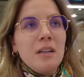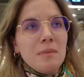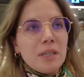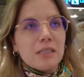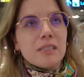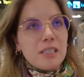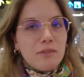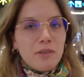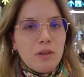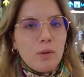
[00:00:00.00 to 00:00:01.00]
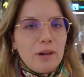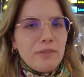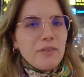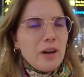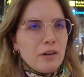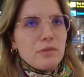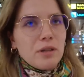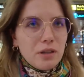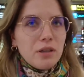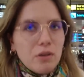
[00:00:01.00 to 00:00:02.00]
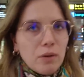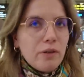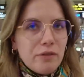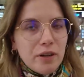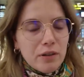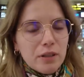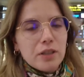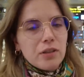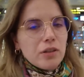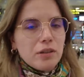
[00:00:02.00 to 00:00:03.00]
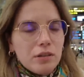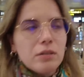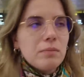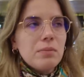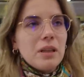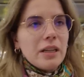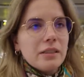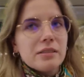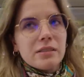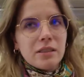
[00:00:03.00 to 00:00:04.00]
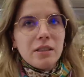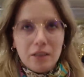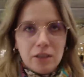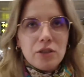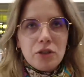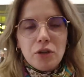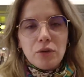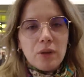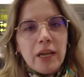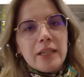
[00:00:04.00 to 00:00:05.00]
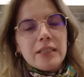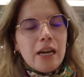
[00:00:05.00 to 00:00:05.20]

because even though I found, you know, a fairly good place to lay